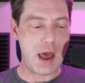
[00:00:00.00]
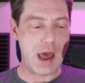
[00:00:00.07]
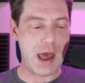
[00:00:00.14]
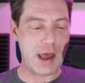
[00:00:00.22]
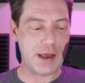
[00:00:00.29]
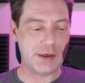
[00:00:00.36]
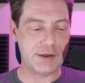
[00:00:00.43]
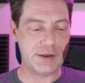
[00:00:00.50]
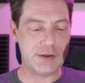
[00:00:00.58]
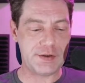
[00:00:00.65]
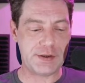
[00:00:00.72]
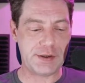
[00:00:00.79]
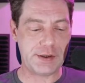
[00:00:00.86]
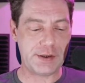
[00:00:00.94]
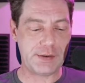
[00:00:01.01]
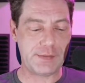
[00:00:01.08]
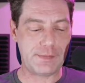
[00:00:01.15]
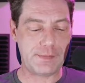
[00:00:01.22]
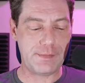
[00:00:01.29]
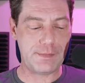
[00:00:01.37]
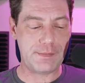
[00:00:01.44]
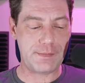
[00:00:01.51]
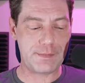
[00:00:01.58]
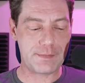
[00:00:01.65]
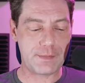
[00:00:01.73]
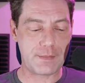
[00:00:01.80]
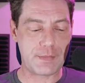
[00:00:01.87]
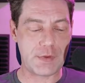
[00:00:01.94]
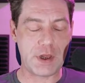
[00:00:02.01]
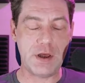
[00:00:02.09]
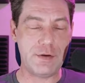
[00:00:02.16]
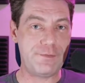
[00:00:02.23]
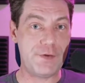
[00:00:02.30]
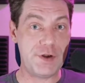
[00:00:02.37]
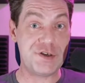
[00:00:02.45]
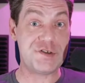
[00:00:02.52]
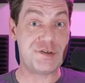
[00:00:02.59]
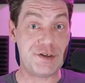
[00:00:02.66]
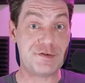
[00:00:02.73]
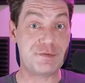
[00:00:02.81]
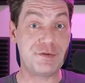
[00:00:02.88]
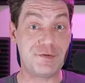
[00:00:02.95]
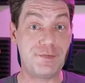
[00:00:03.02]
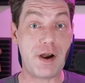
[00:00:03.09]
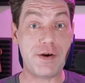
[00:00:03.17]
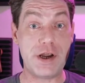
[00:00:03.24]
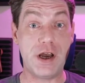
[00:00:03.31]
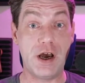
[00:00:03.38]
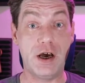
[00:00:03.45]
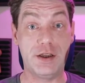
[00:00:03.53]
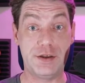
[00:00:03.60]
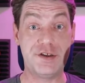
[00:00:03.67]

And at first, this was very hard.